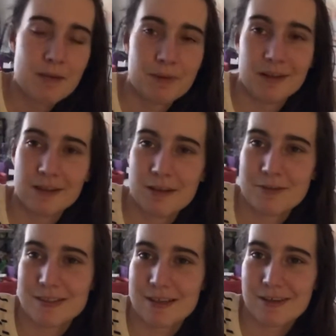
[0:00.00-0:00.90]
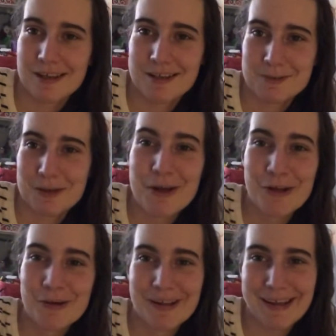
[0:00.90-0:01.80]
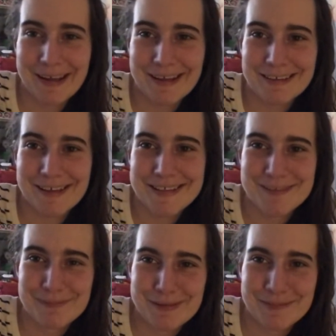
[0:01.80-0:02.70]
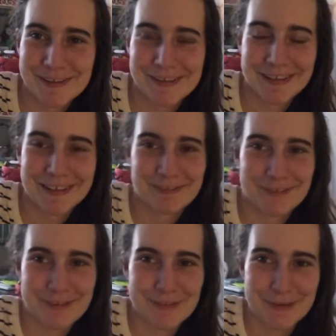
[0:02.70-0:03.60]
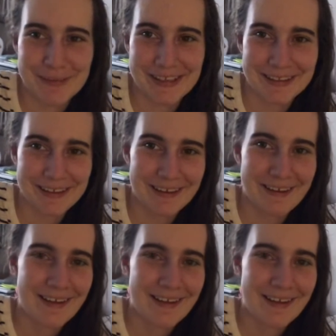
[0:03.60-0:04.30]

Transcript: but it was another case where there were like 8,000 people and I didn't want to film anything.